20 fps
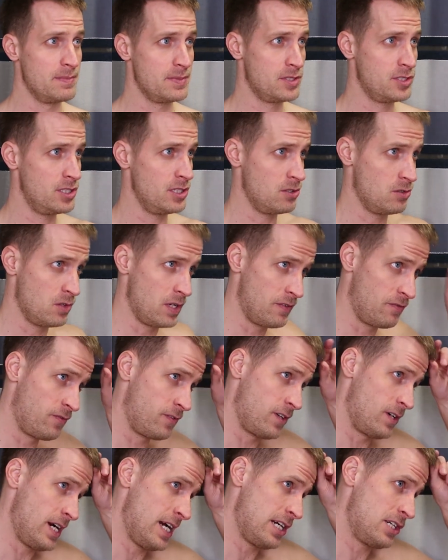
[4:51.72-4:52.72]
So
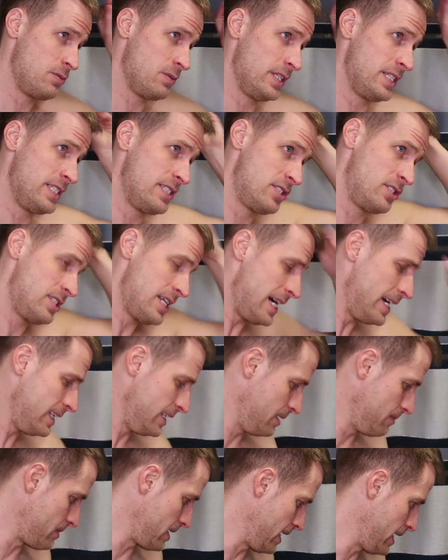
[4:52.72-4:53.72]
for actually
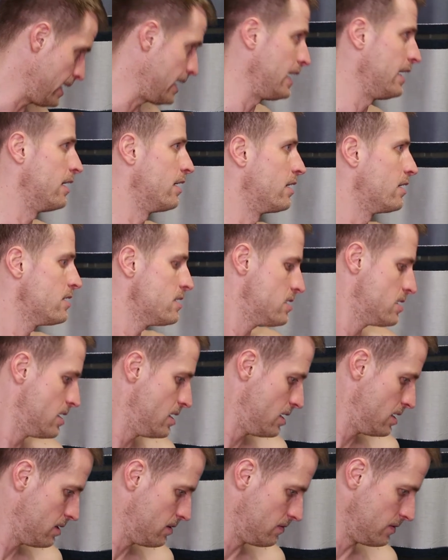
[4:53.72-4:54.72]
styling my hair,
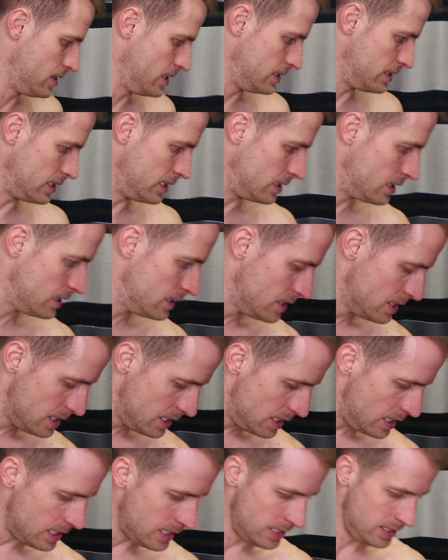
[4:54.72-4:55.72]
where is it?
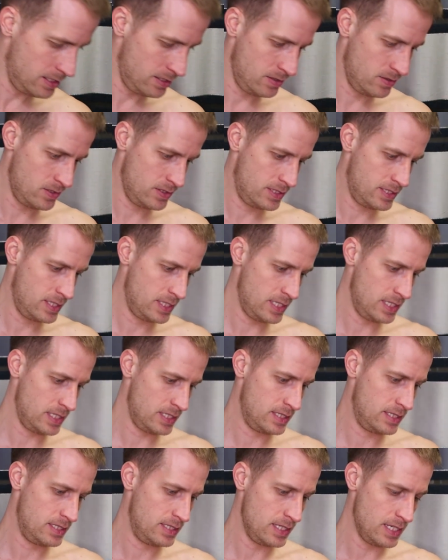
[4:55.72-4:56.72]
I use
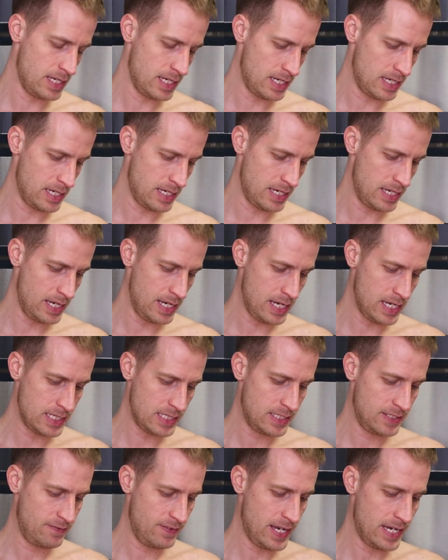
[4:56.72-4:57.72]
this
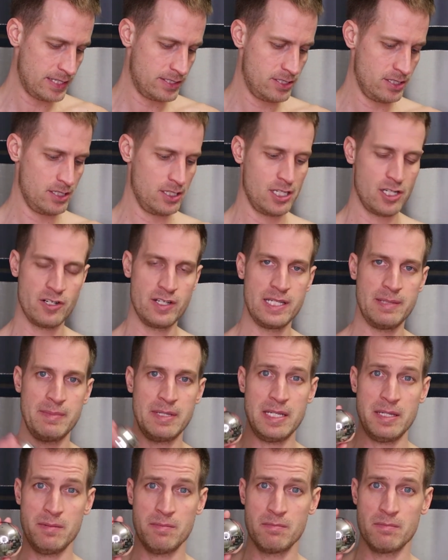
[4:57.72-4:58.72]
S Factor
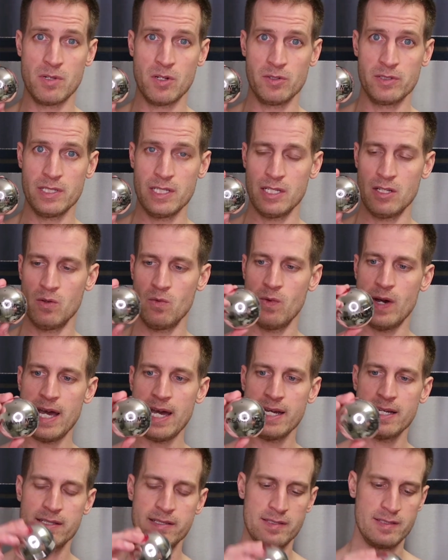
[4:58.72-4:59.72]
Creamy Molding
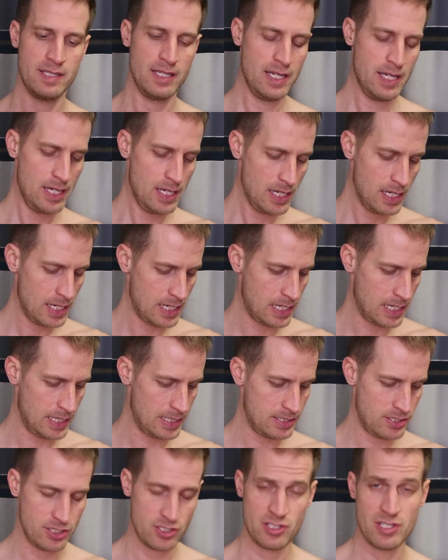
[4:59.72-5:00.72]
Wax.
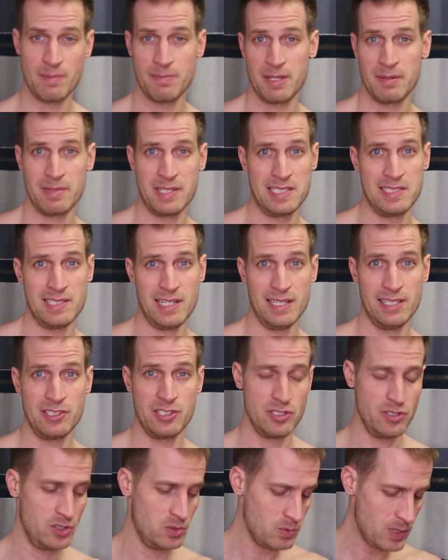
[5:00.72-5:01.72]
This is just something my
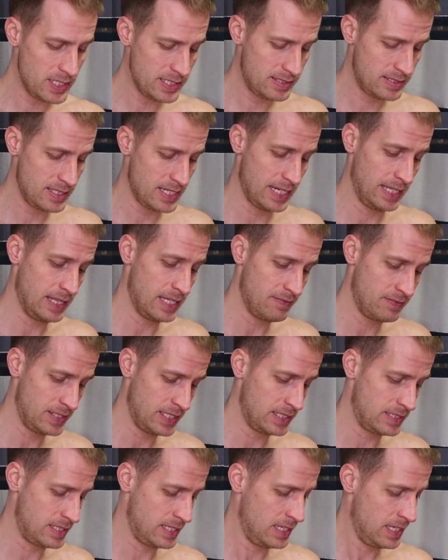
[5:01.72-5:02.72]
stylist used once. I loved
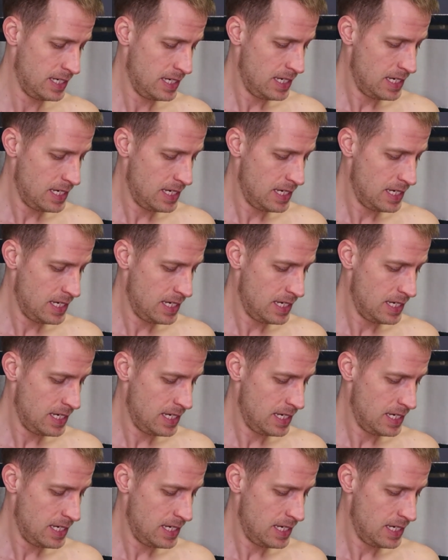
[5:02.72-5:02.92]
it.